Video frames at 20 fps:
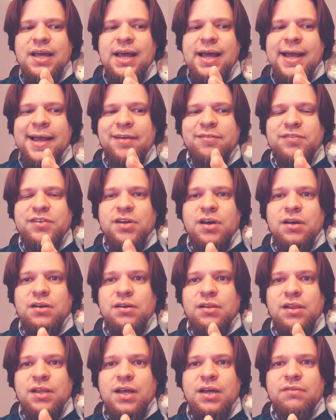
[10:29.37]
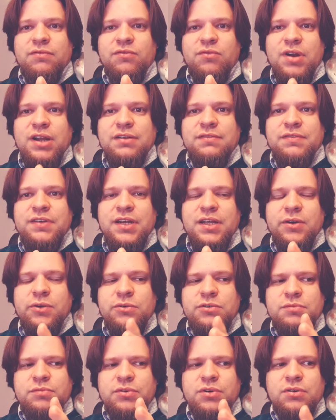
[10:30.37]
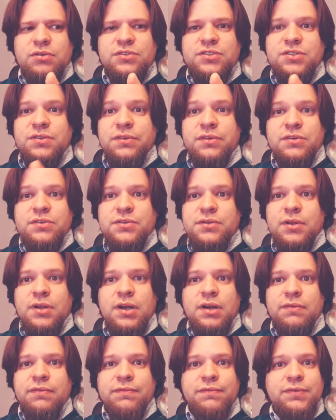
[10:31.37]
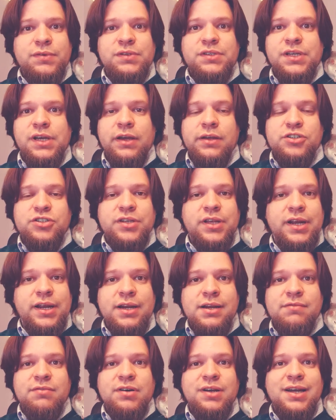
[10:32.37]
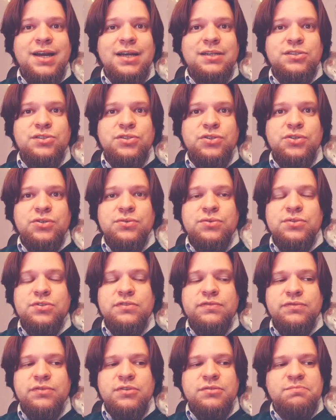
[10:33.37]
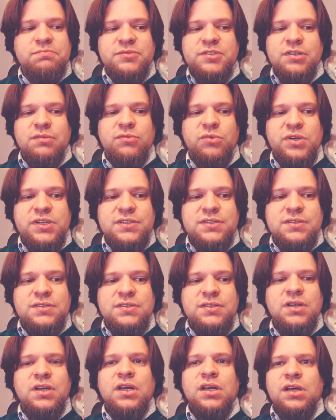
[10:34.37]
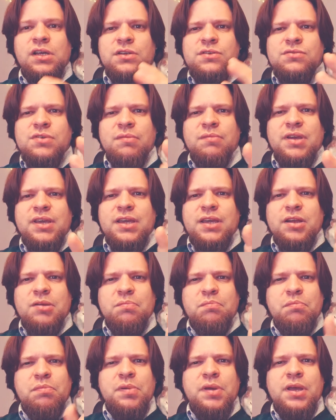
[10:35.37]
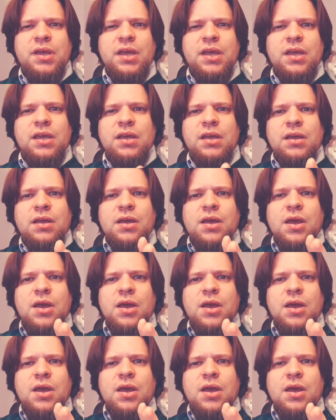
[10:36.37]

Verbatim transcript: I've done a lot of red videos, but also there's a lot of footage that I never got to use for some reasons. So I'm making a big,